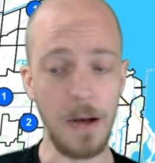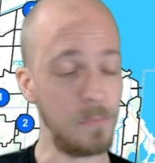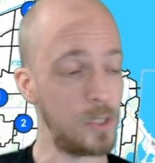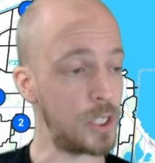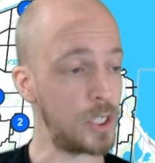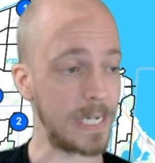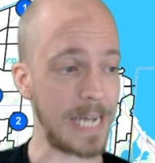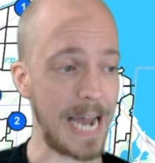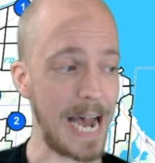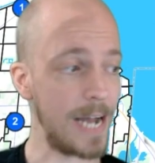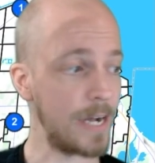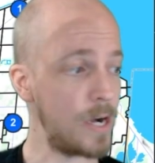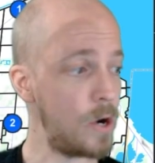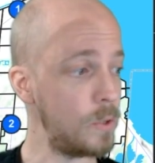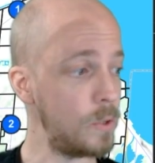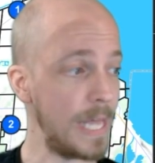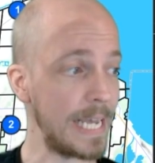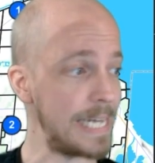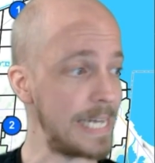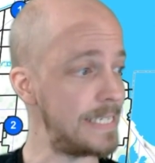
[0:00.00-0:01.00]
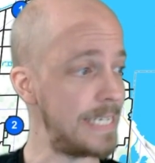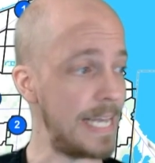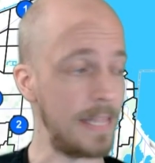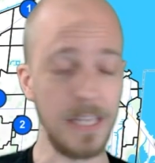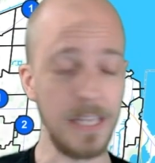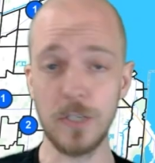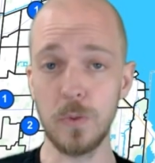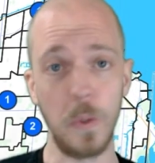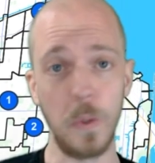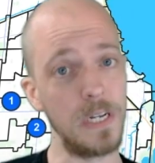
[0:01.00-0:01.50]
Chicago, like I said,
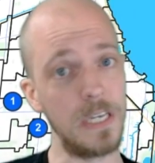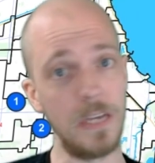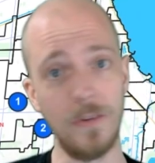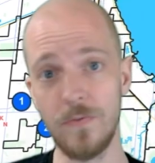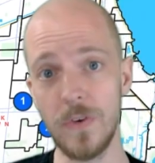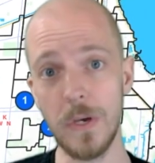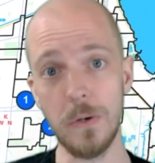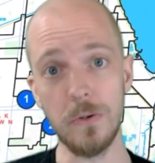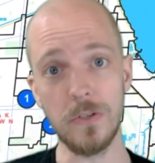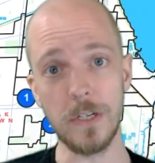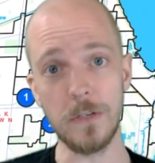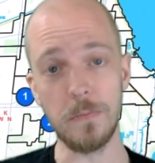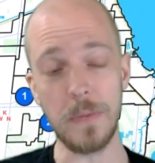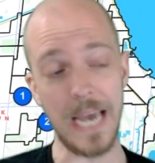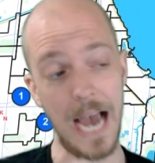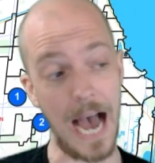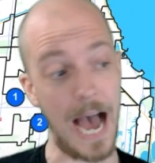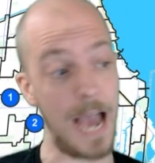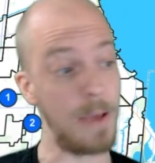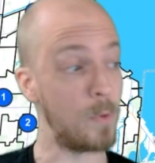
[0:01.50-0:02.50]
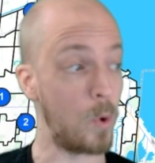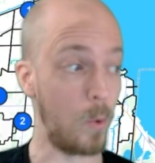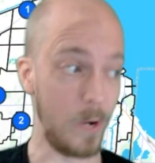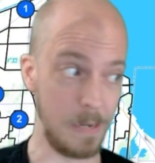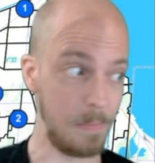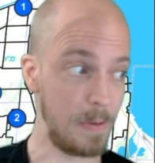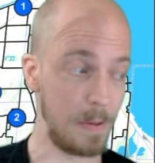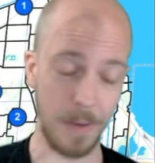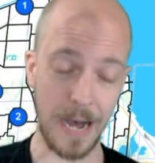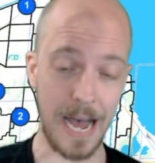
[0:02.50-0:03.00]
this one confuses me. I'm going to
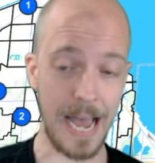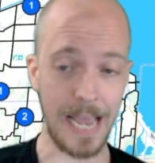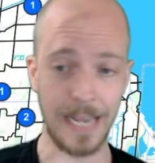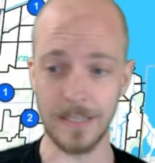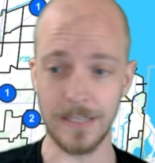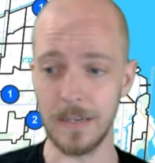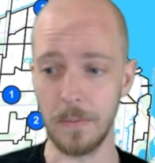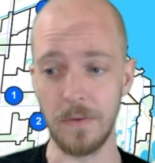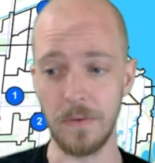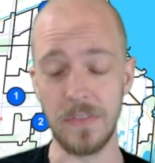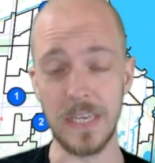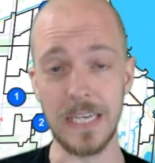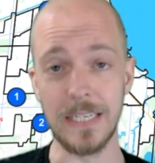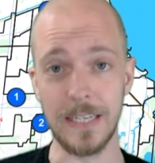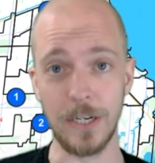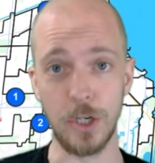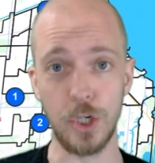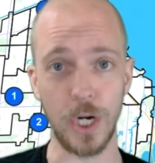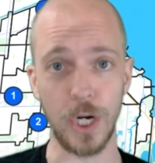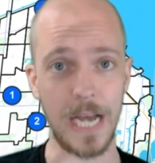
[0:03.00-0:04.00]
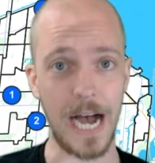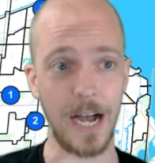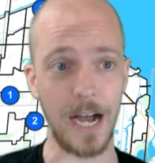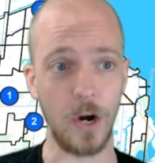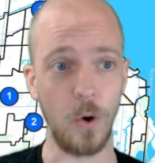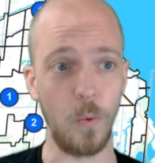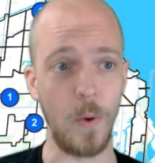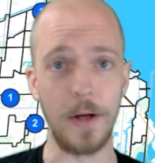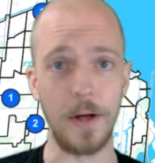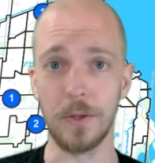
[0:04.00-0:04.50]
be buying some of these in Chicago
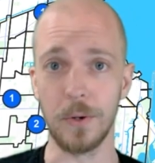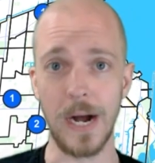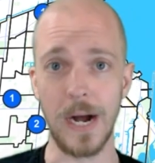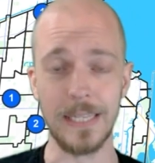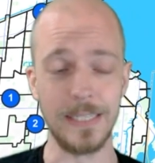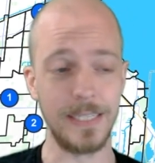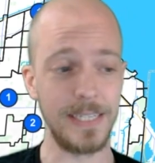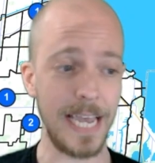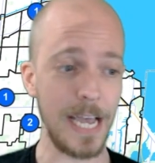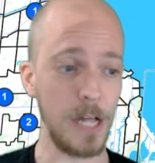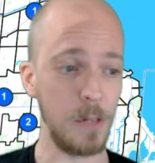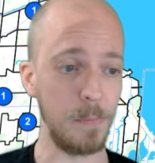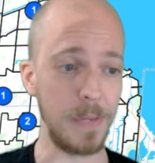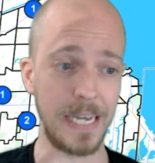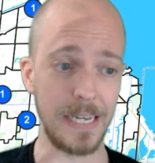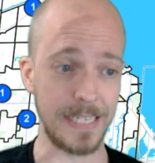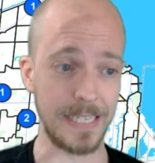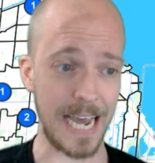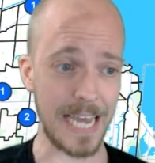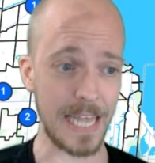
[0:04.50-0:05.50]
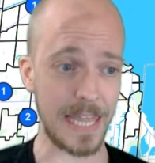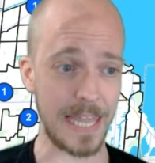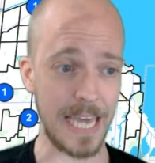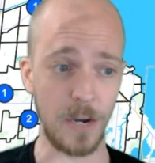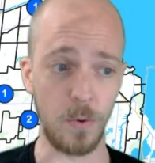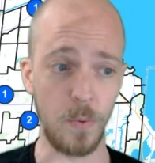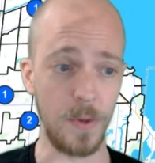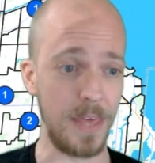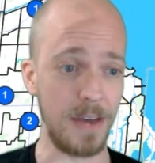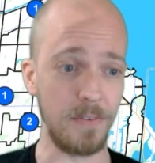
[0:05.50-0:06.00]
while they're on sale because I
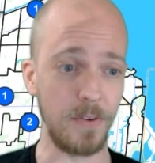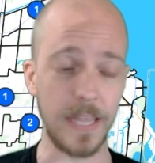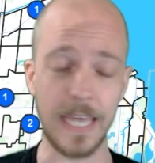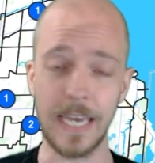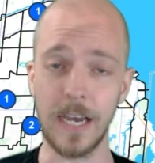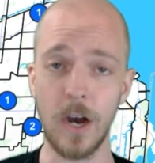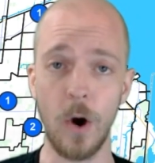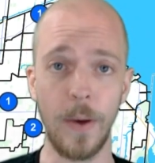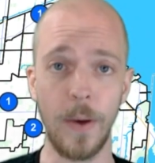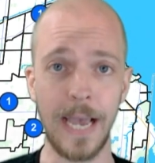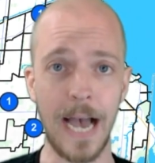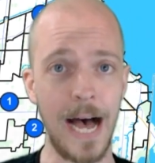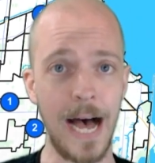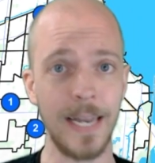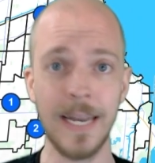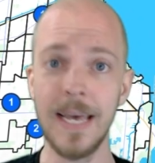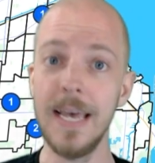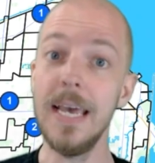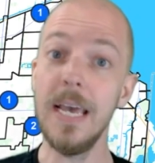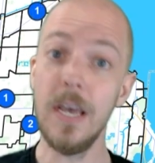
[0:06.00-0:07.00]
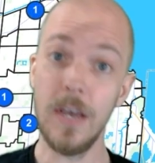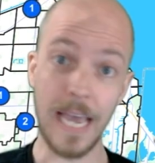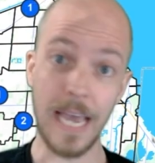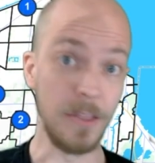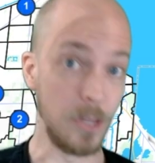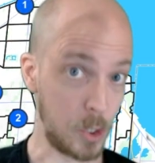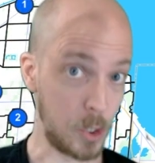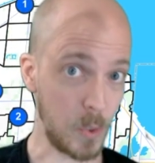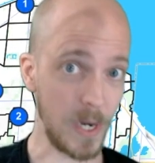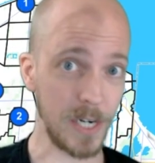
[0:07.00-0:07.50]
think with everything going on in
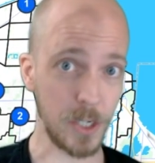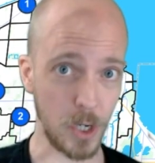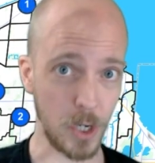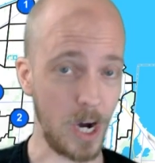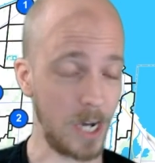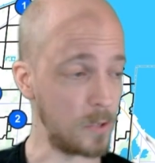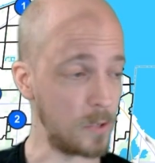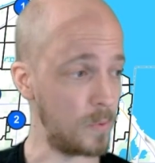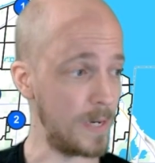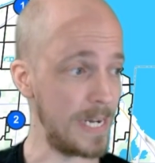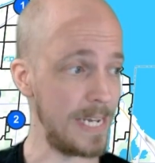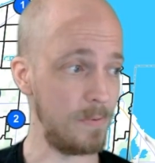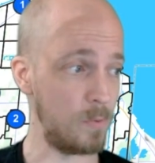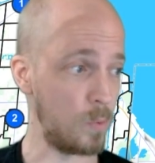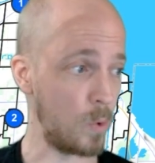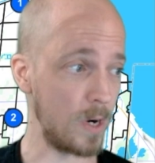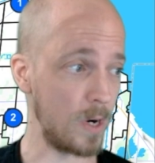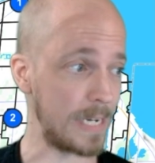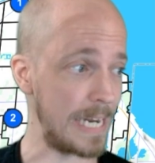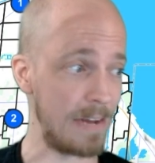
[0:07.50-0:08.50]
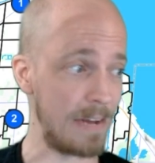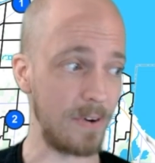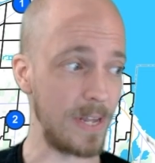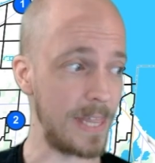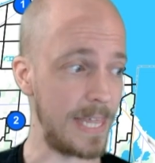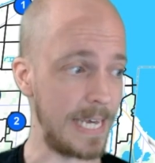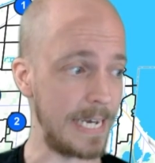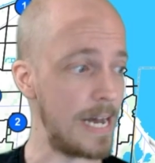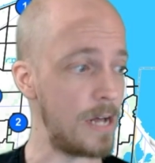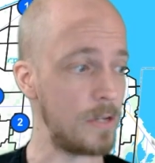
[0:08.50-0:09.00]
the treasure hunt rework and
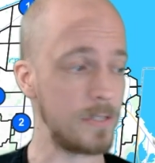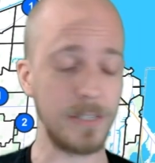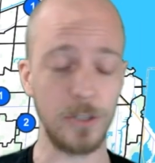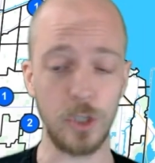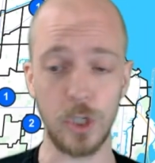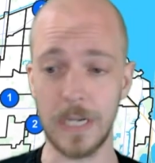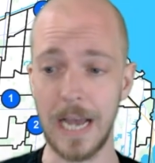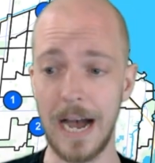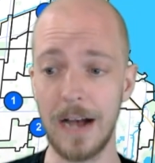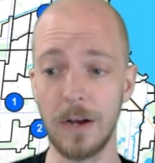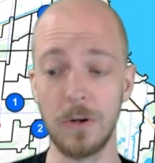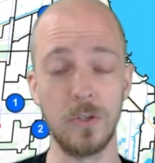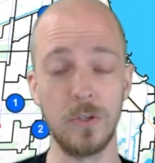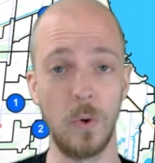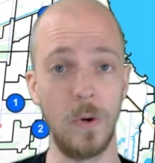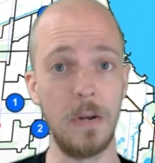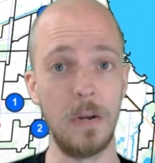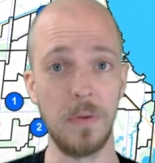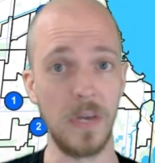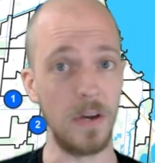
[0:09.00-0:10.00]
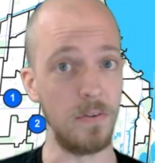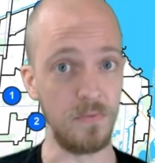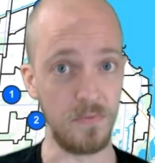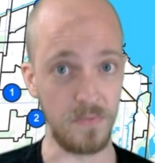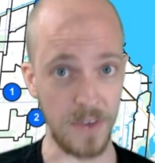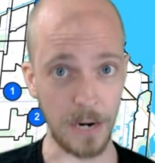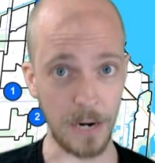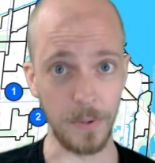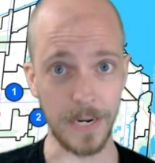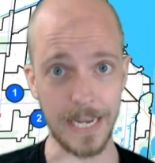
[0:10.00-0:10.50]
everything else, Chicago is going to be a
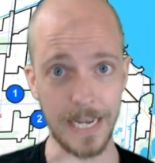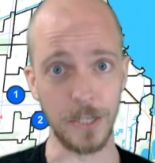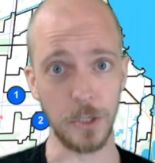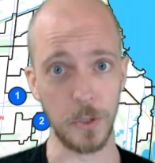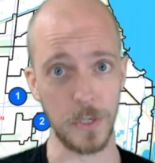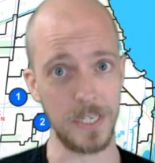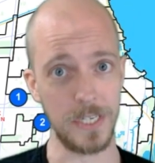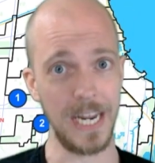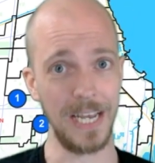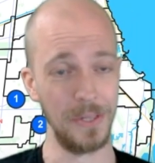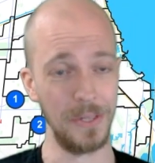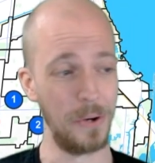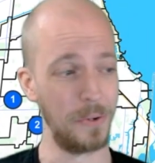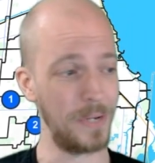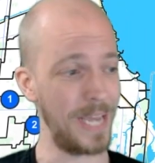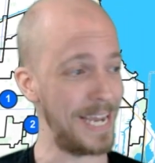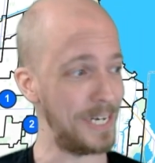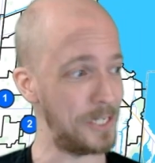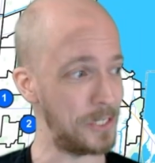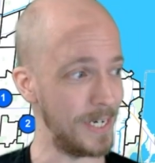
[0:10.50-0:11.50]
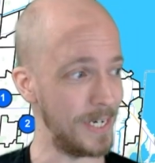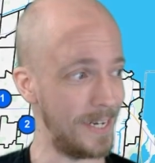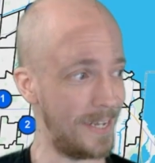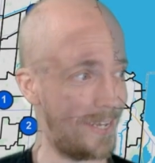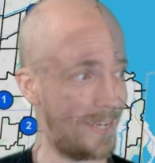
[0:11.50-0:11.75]
very interesting location.